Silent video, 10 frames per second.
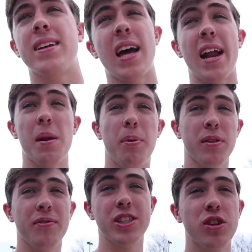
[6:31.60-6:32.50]
I decided to
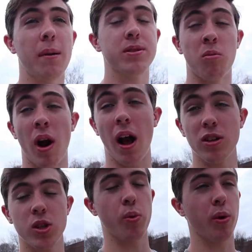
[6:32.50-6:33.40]
put the fish trap somewhere
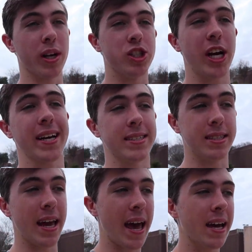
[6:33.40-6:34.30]
else and we were gonna check it
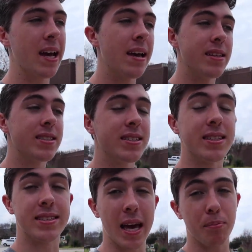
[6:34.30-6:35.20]
today. This is
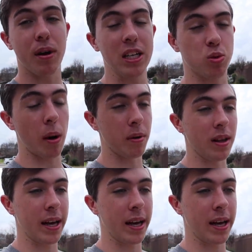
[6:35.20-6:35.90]
the same place where I'm gonna